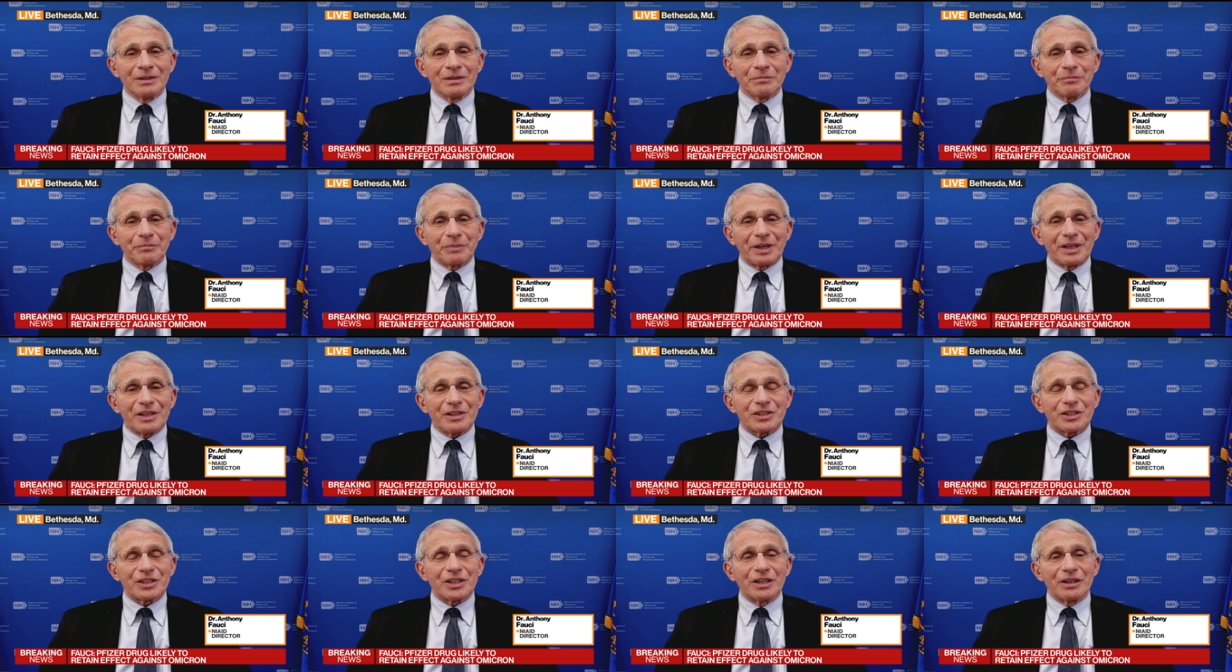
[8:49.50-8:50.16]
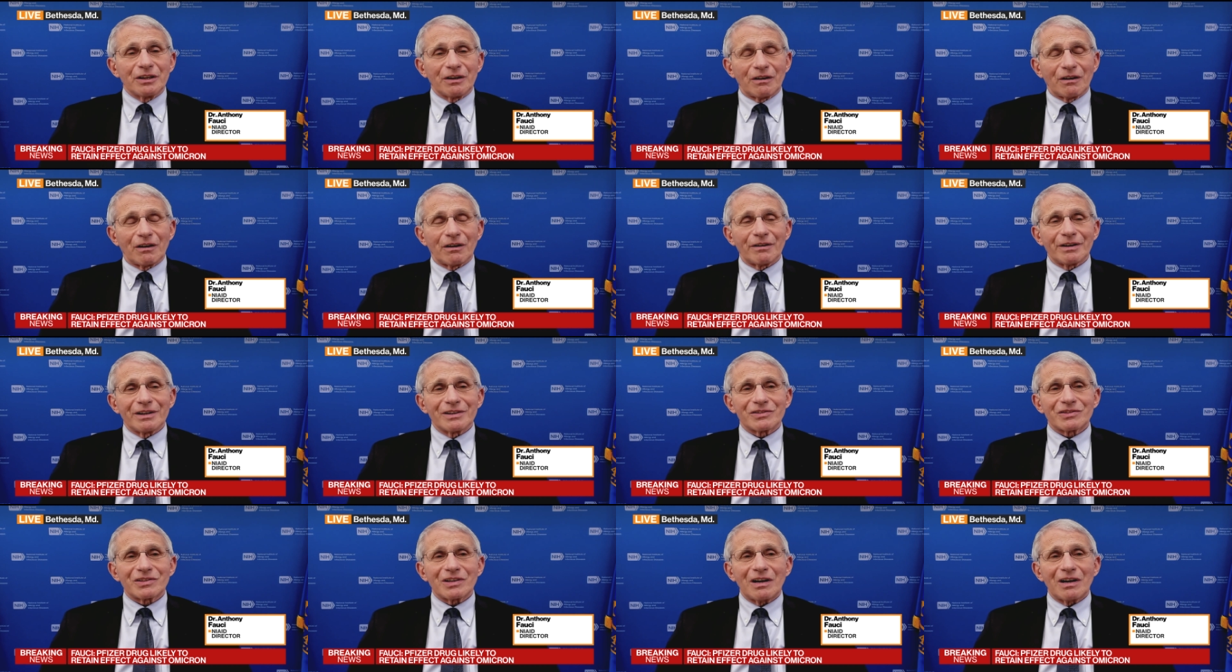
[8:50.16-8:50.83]
PCR
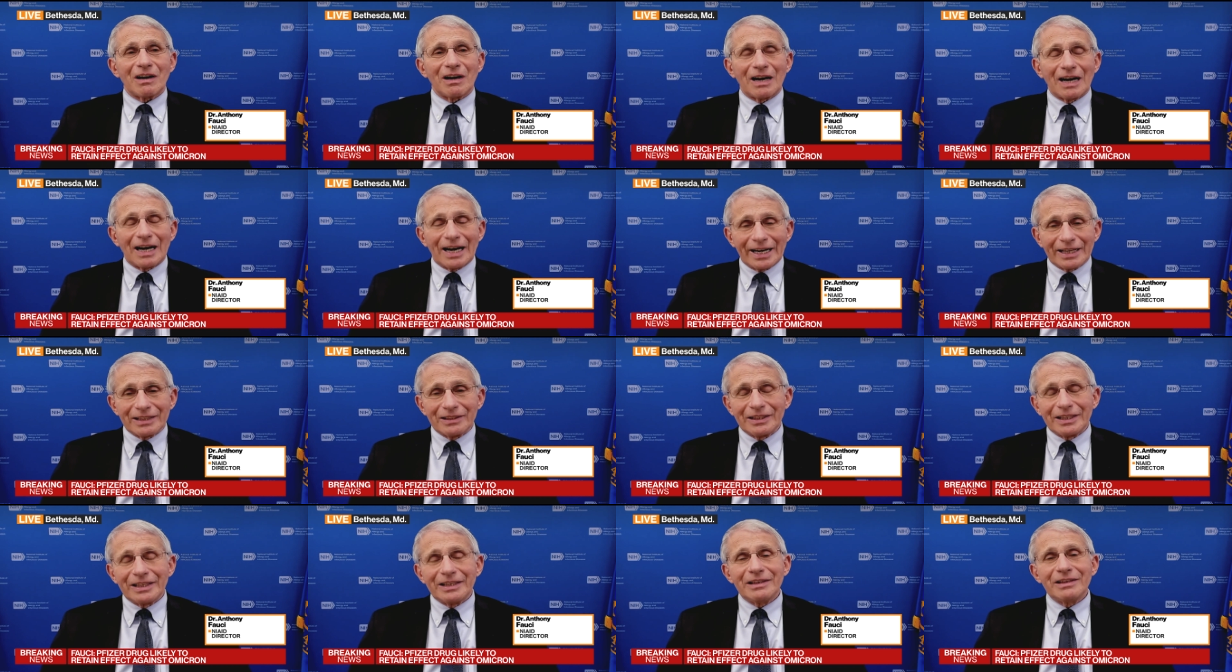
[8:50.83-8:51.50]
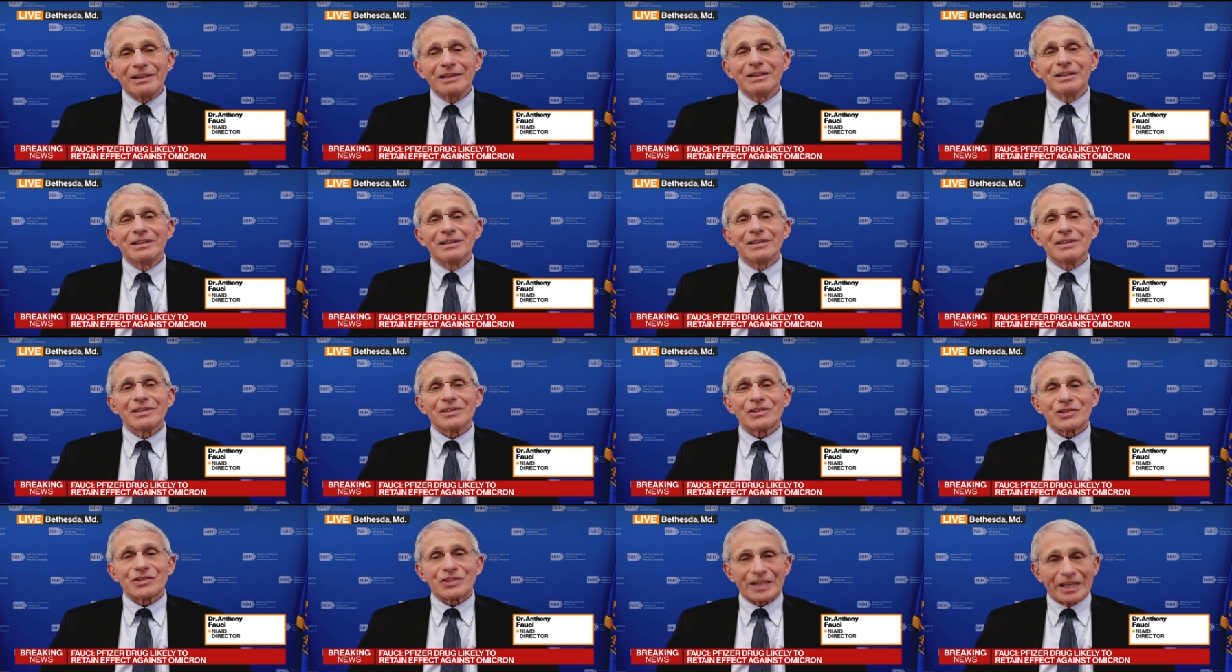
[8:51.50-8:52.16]
is highly
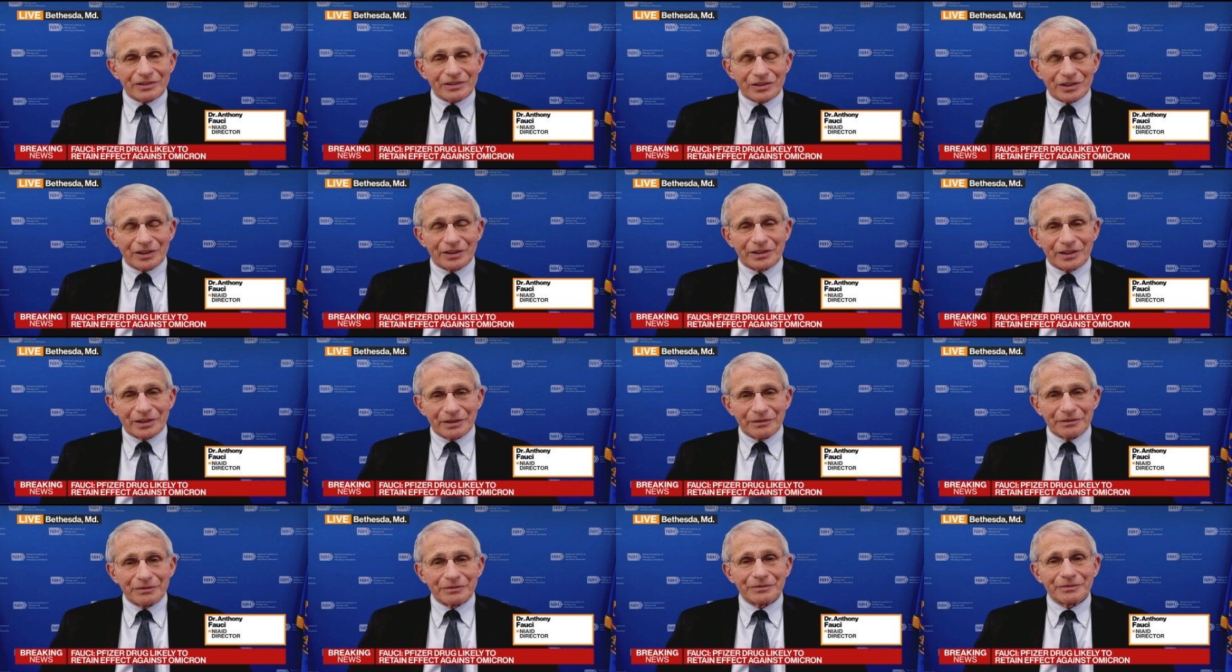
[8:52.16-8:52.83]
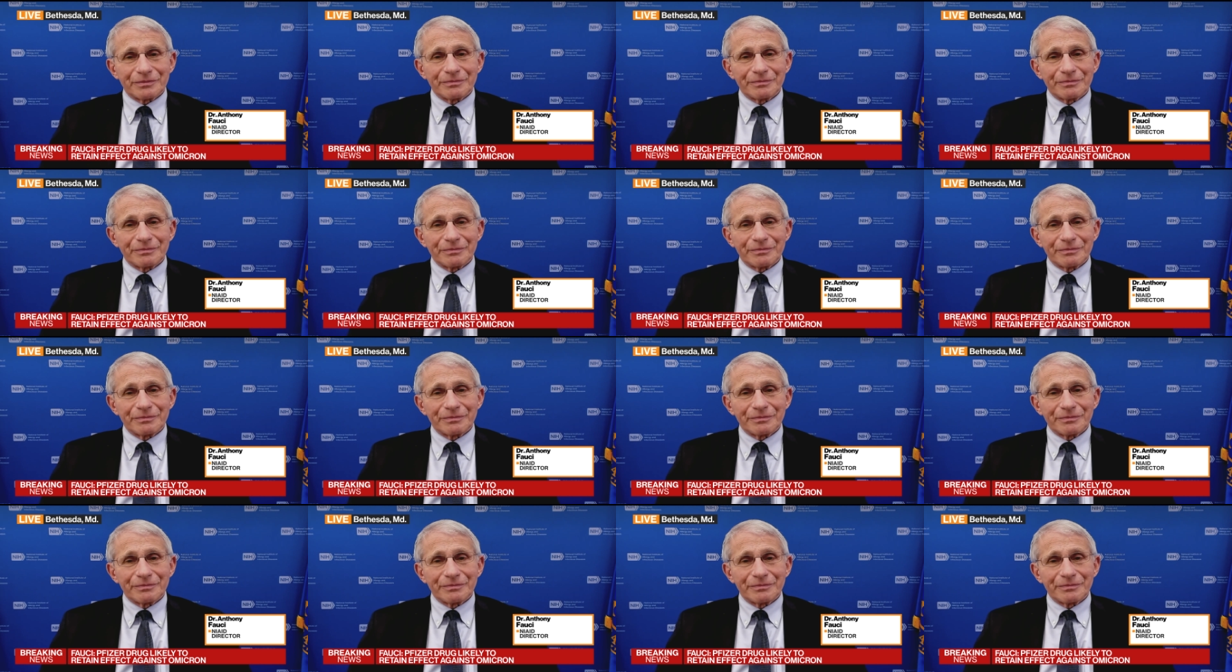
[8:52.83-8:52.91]
sensitive.